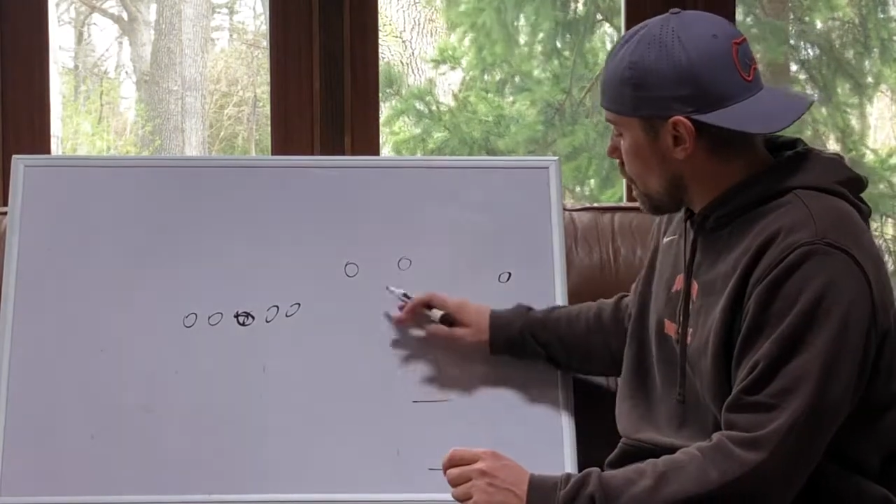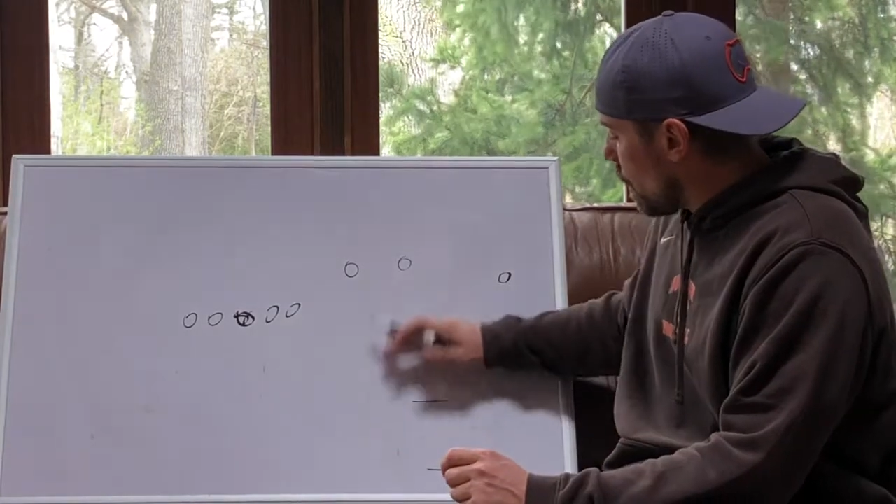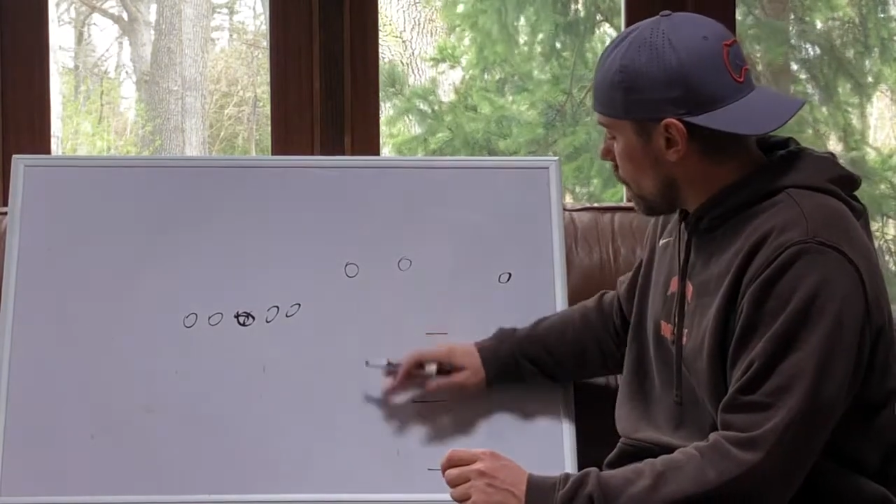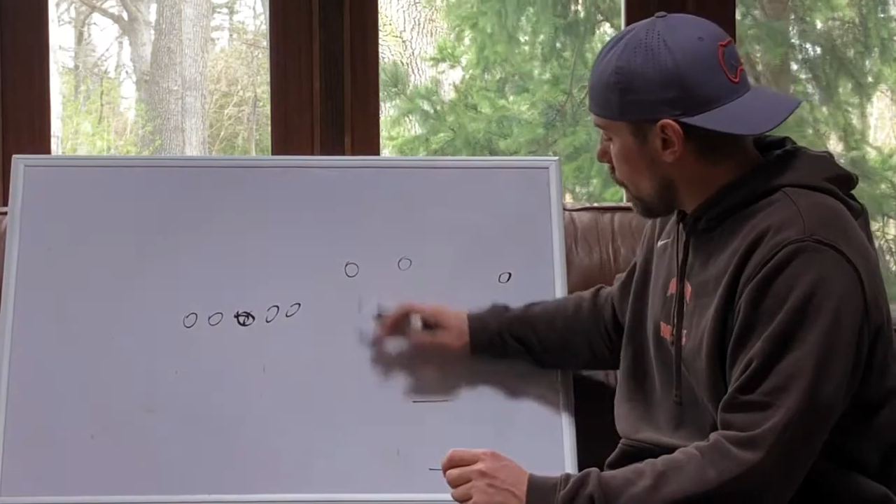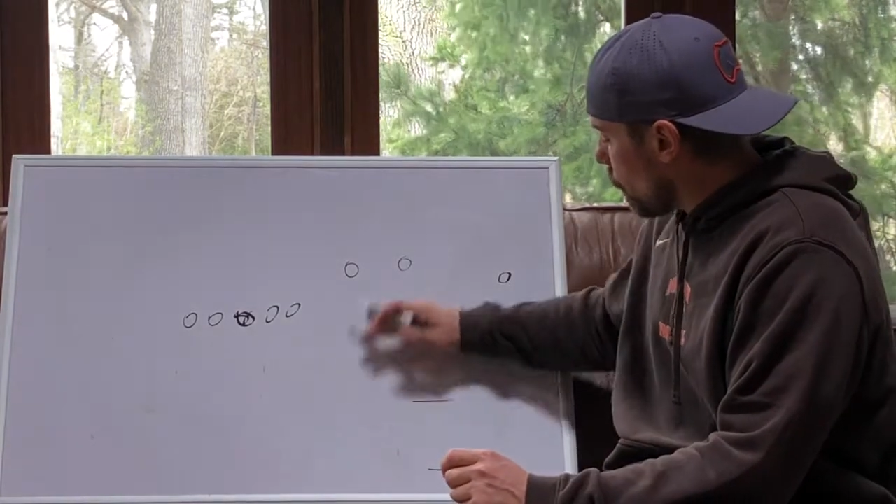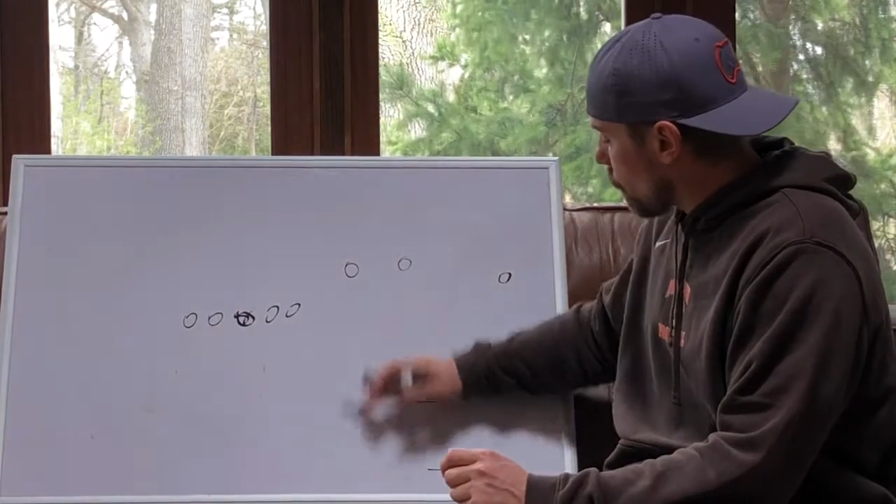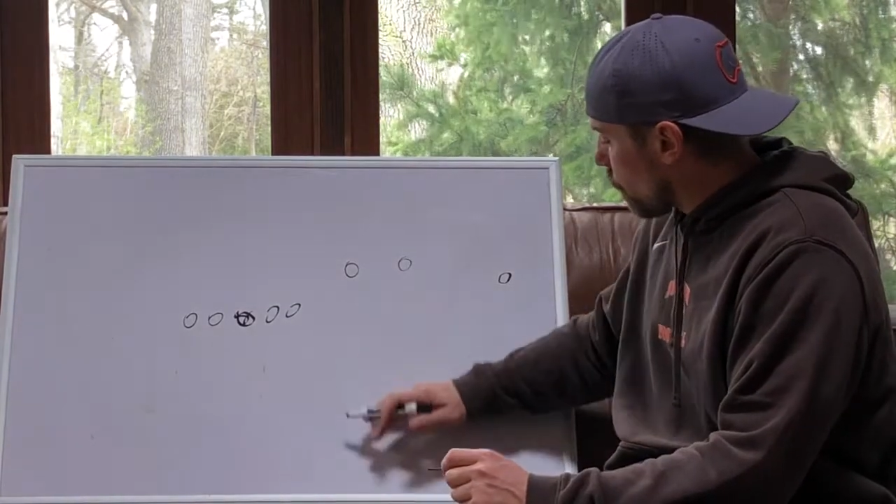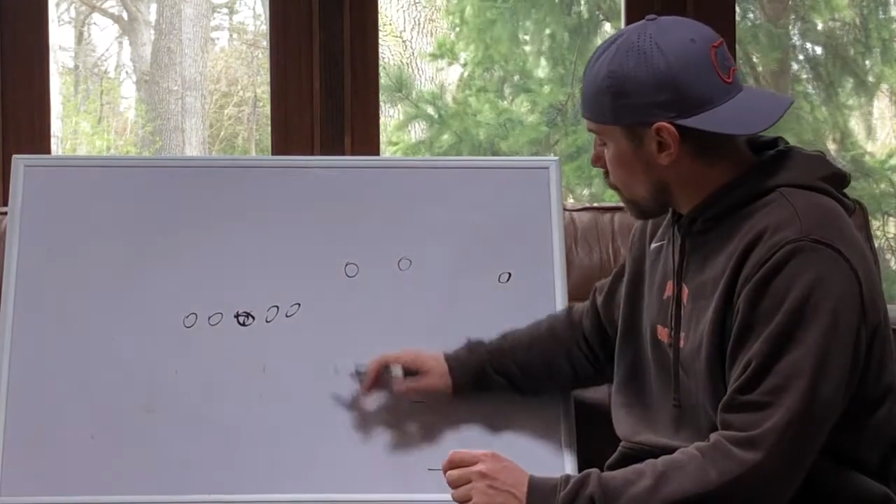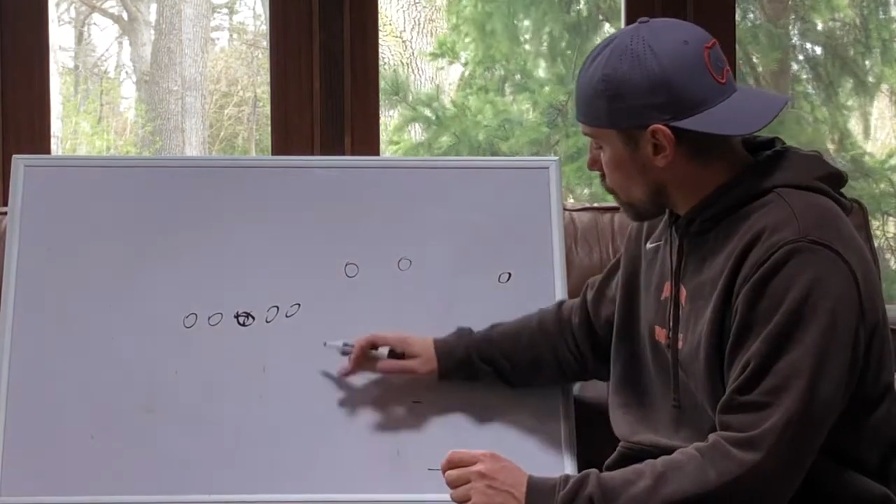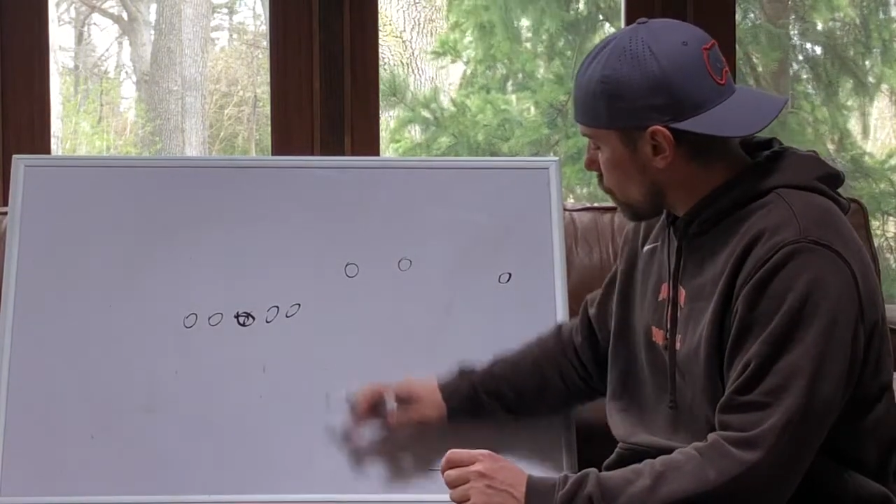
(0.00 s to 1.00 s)
Another thing
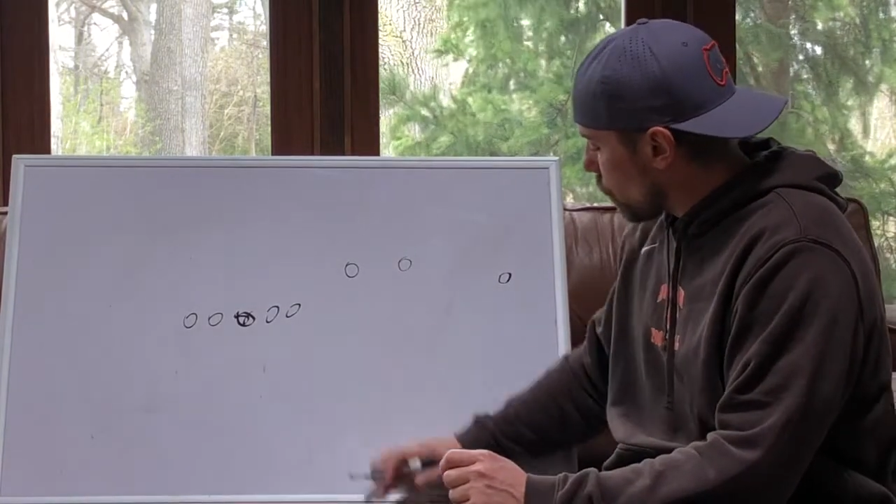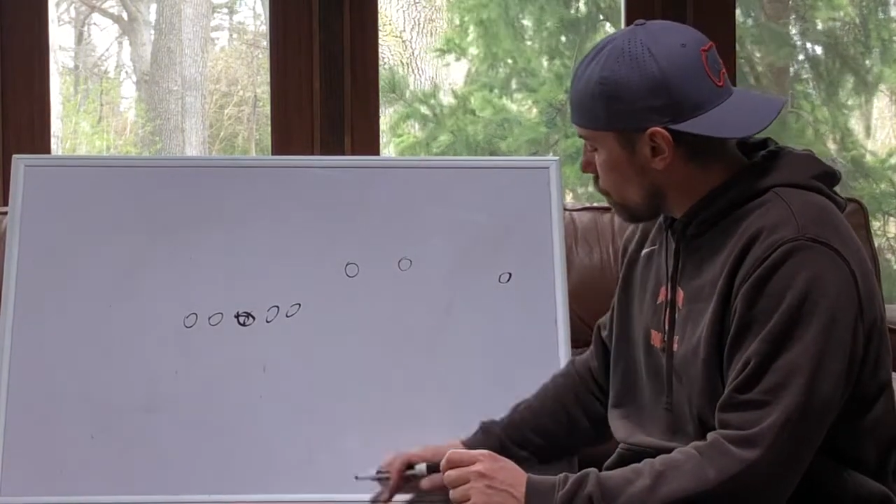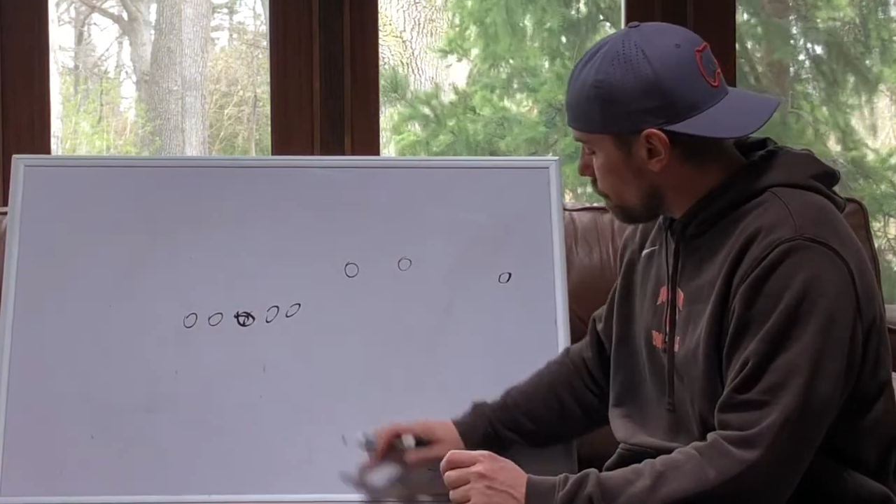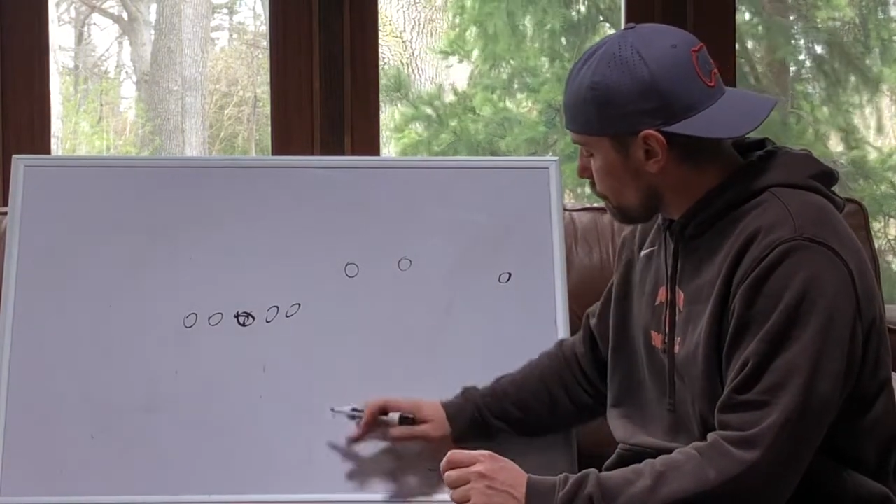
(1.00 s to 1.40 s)
we could do